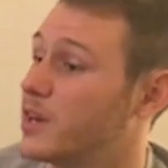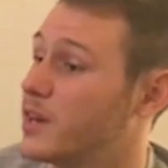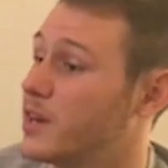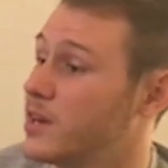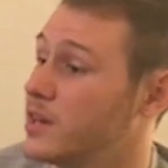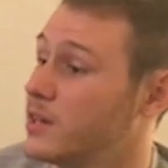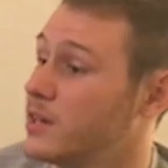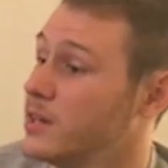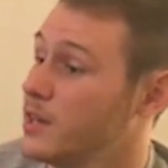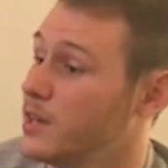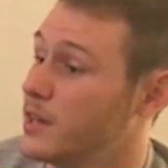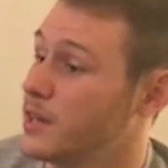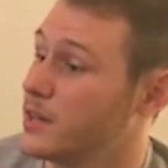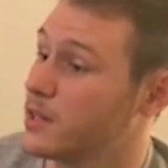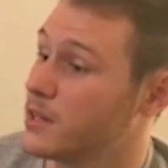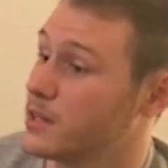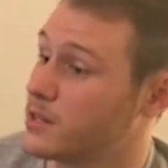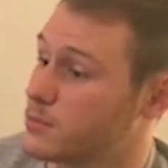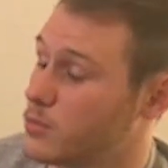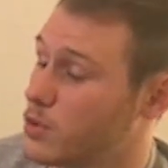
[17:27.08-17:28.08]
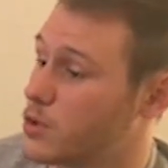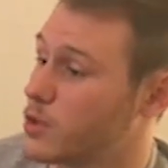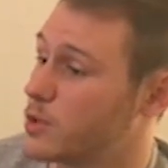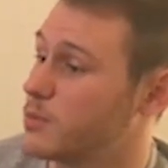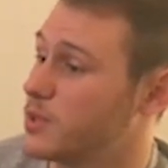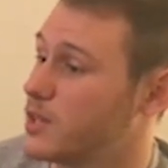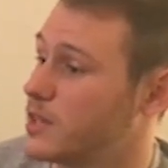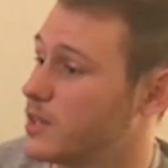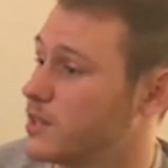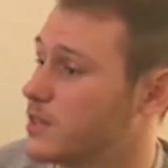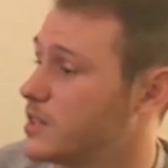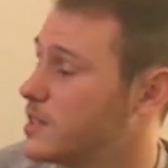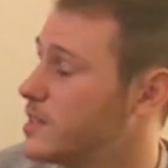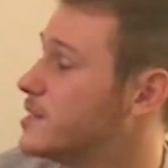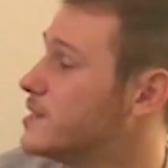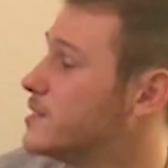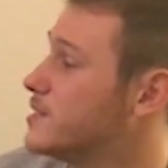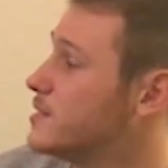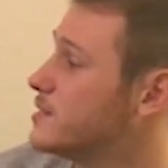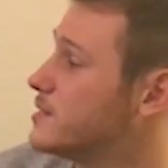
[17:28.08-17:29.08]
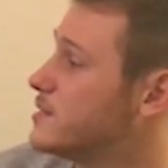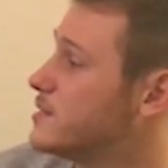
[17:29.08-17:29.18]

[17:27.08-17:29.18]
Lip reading: player and there's more to being a leader.